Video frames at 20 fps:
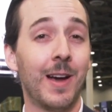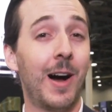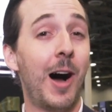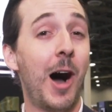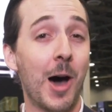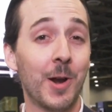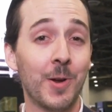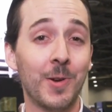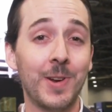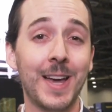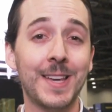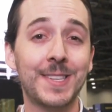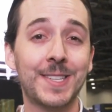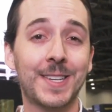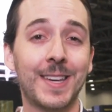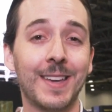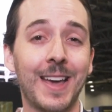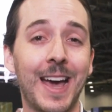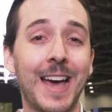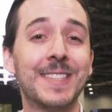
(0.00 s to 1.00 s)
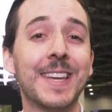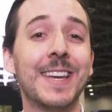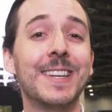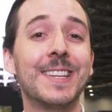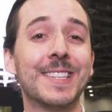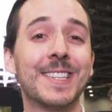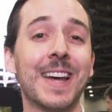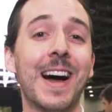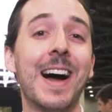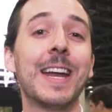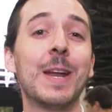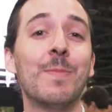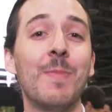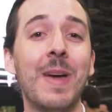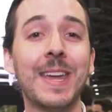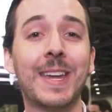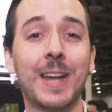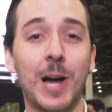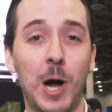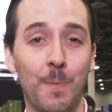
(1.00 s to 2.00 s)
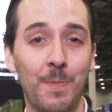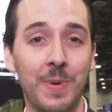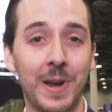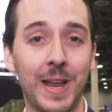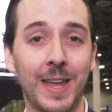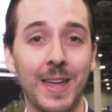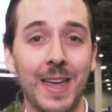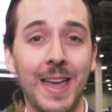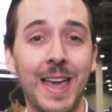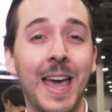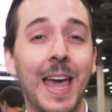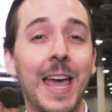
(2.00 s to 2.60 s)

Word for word: Autodesk, as a design and make company,